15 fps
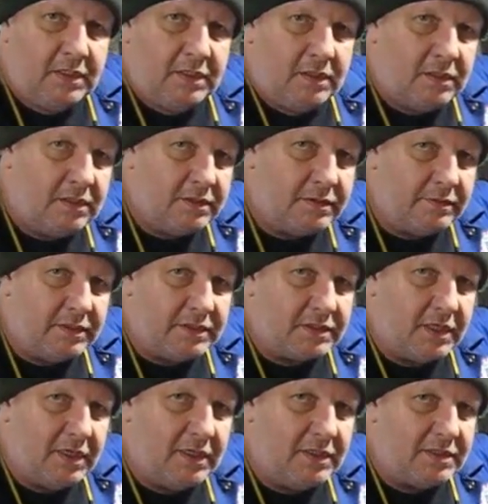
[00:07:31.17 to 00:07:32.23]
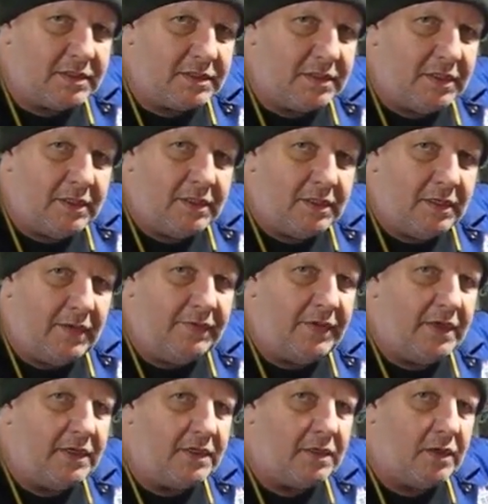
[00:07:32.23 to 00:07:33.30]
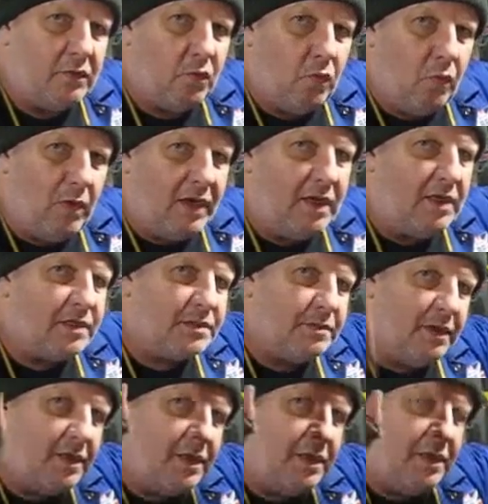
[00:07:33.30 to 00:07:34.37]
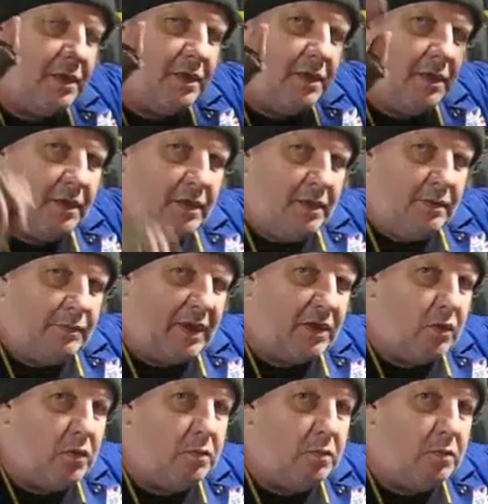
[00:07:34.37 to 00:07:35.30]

into its case, and then it can wing its way back up